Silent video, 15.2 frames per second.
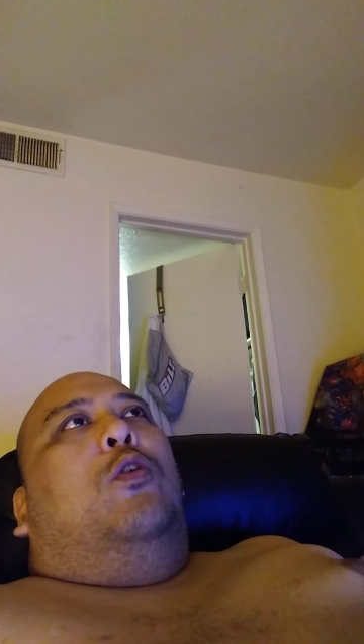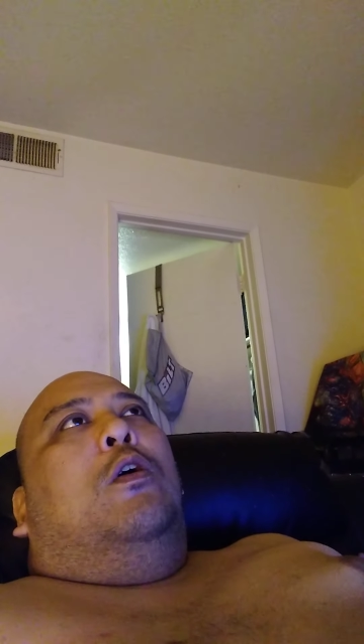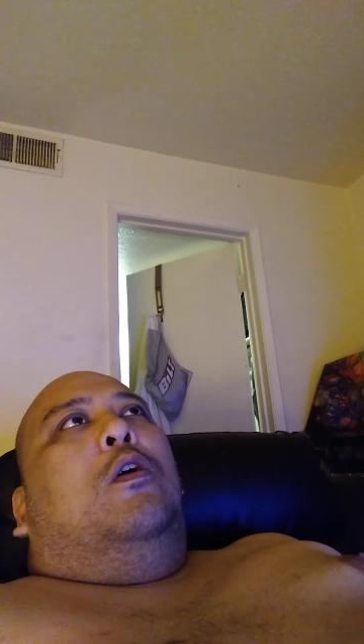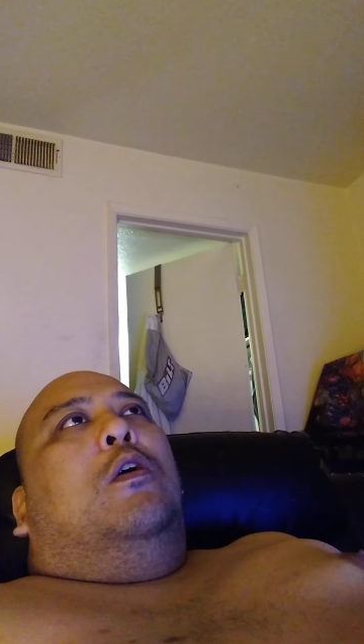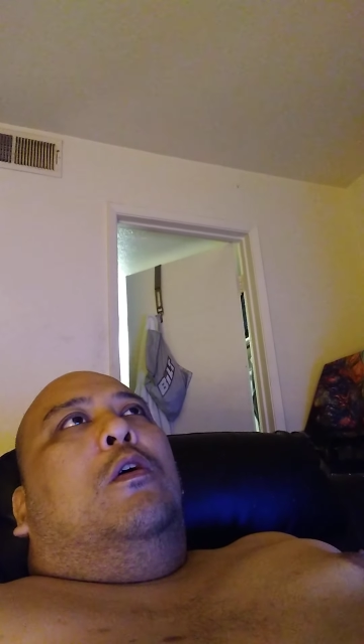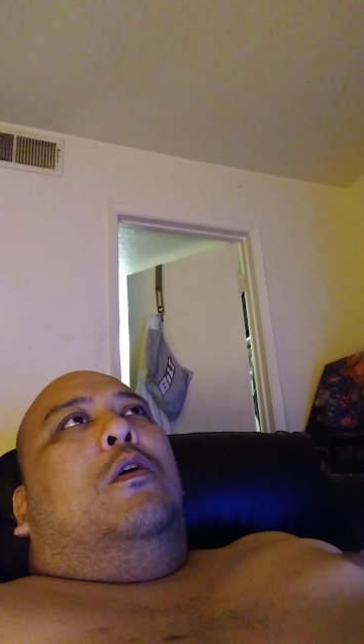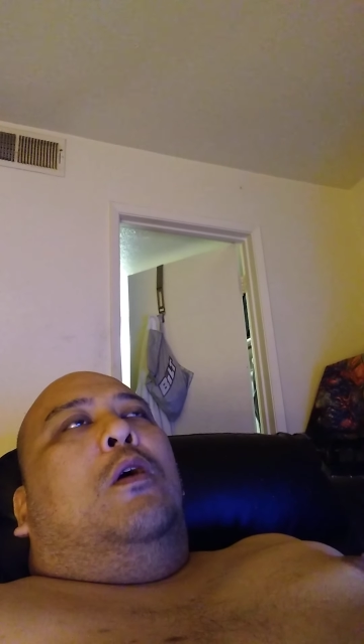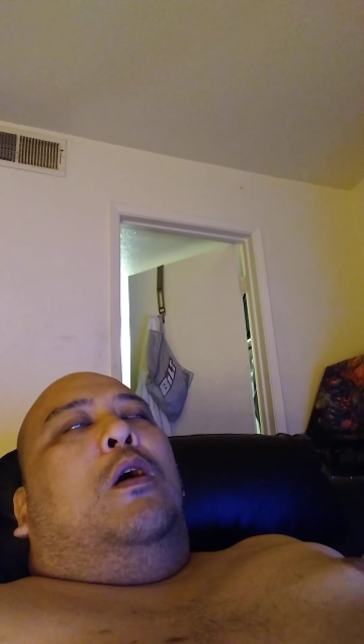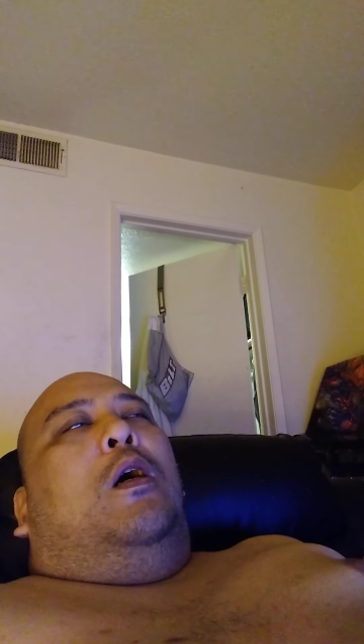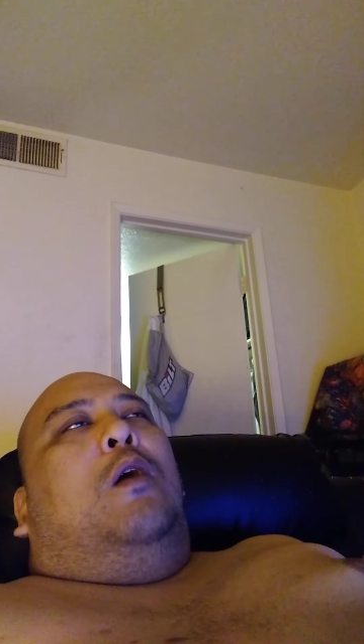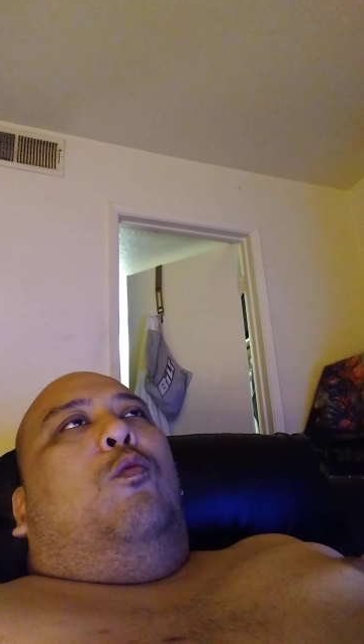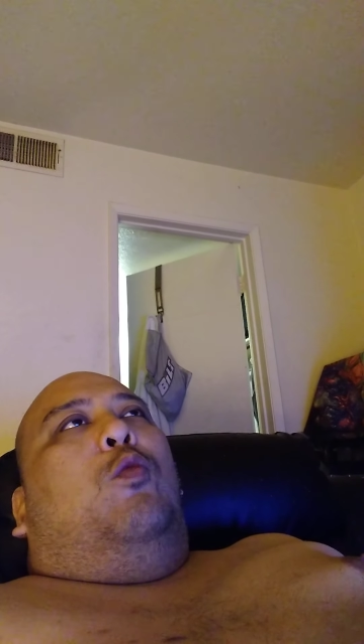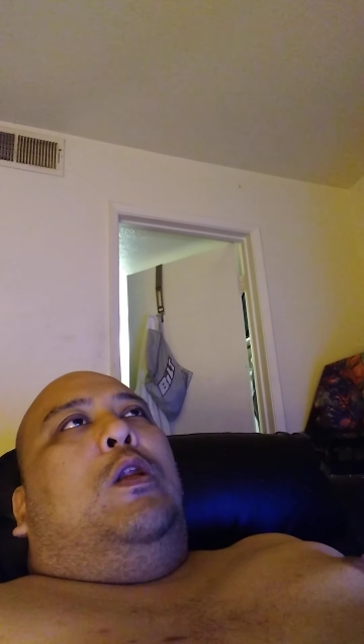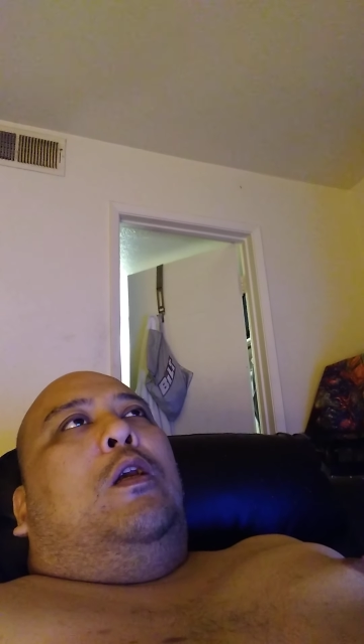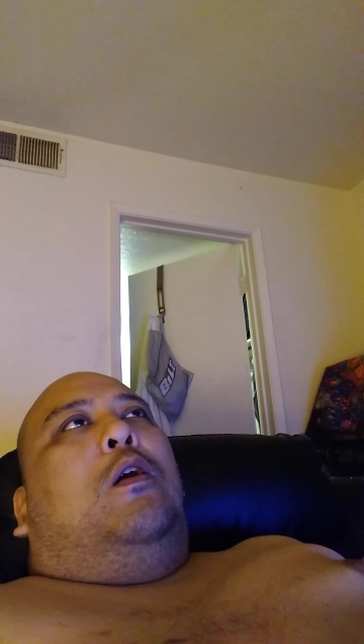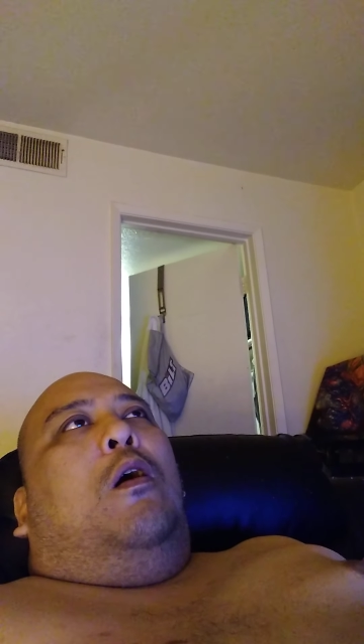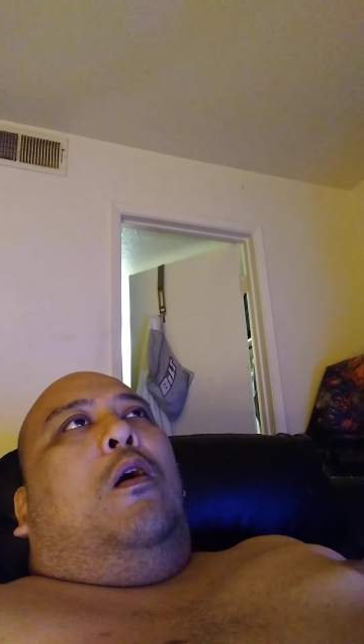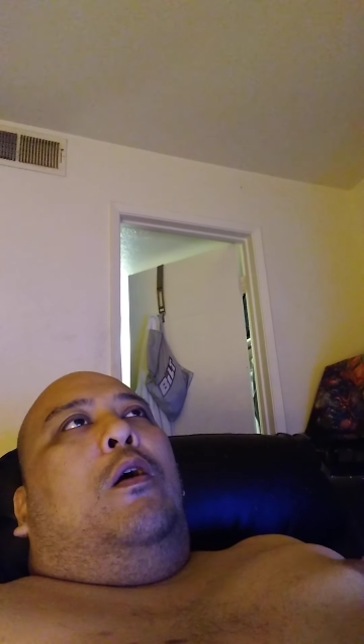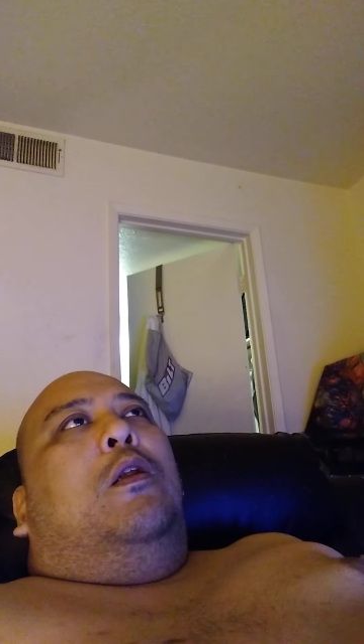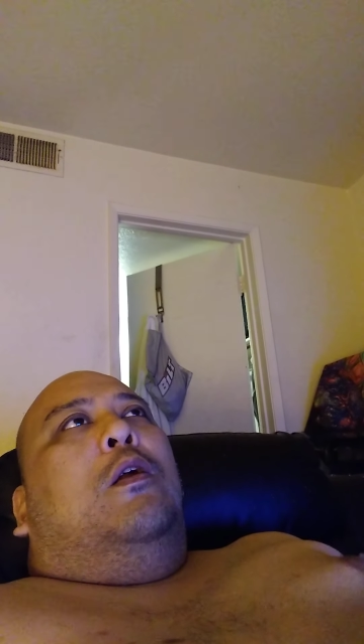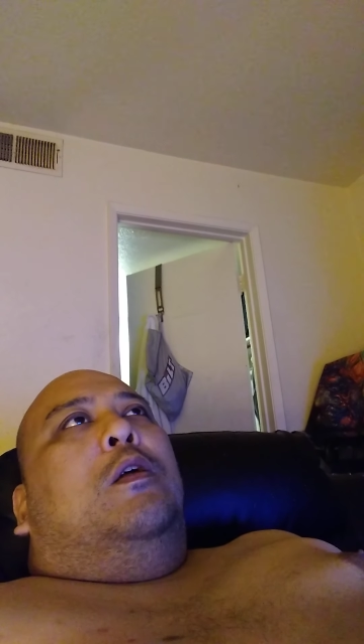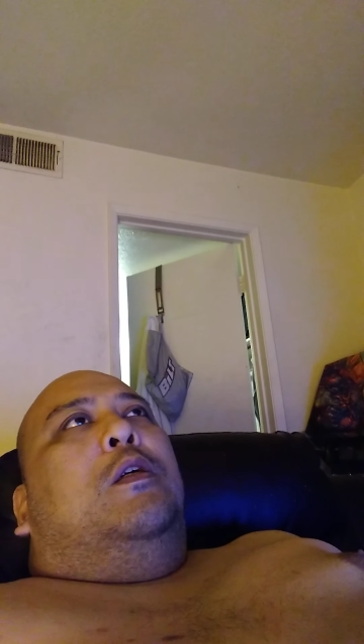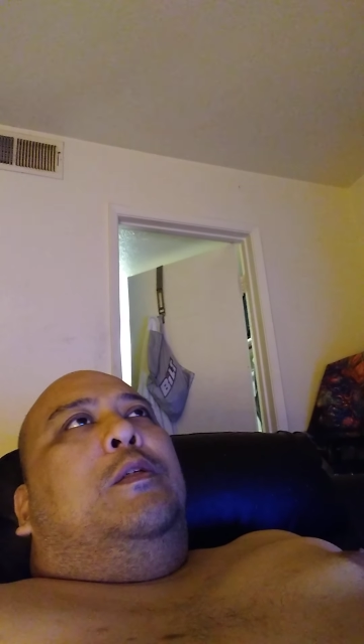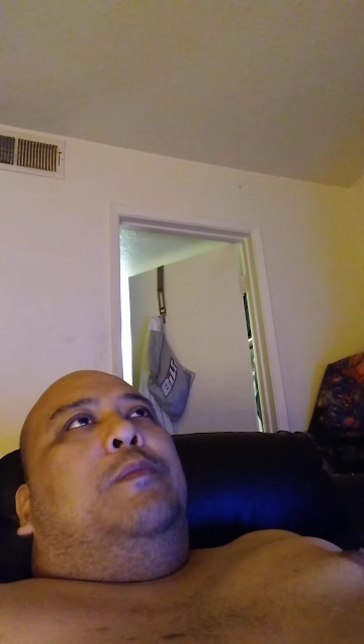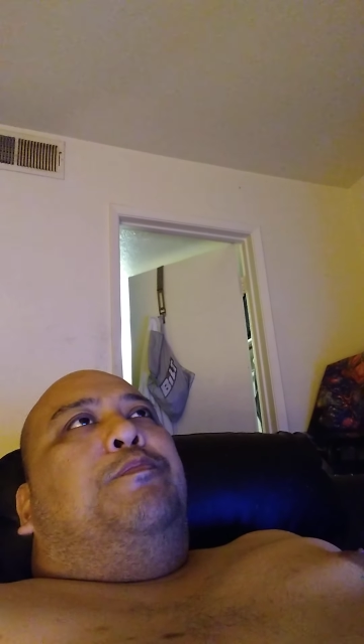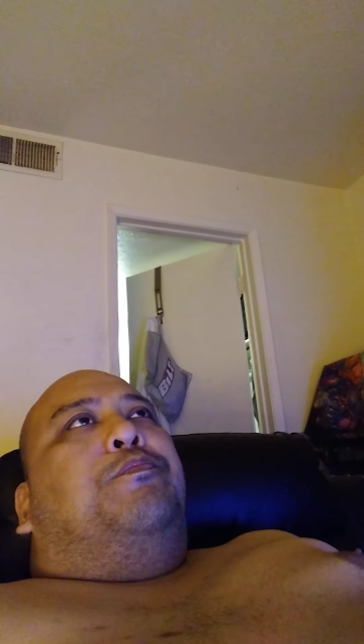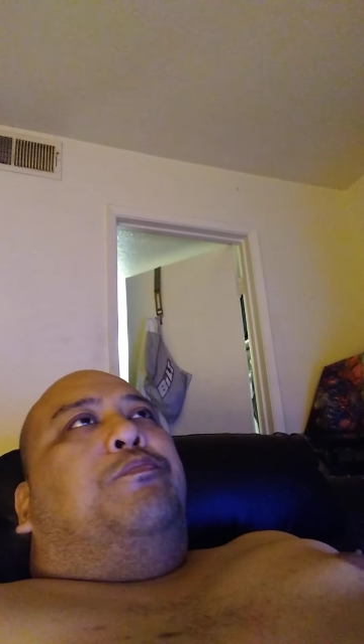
What do you call it? What